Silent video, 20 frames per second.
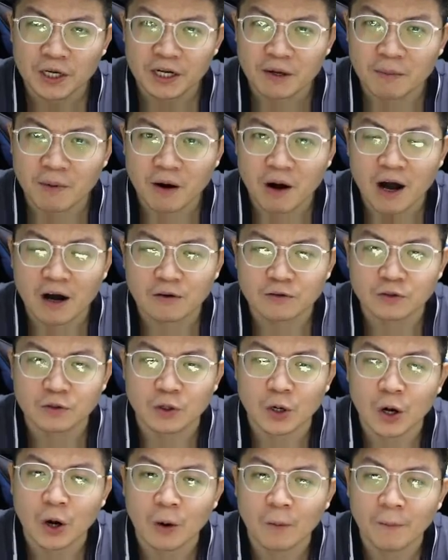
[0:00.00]
about how to
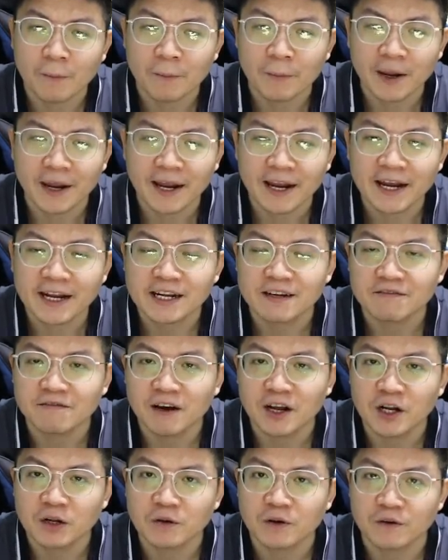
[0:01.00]
compare the
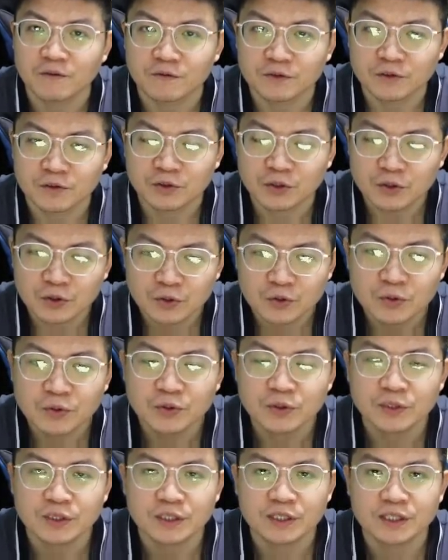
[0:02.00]
value of the two
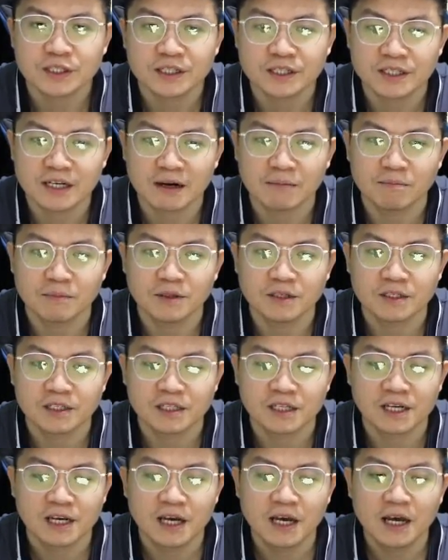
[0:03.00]
numbers.
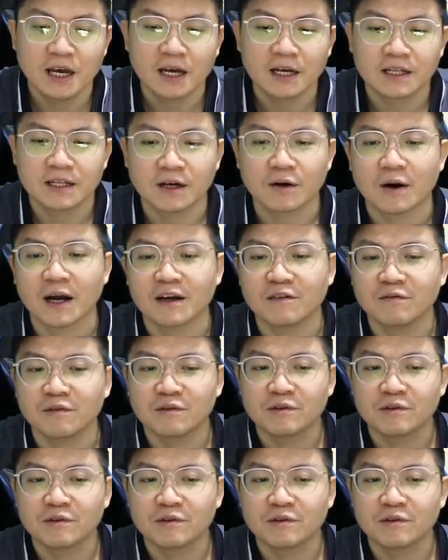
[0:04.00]
Now I will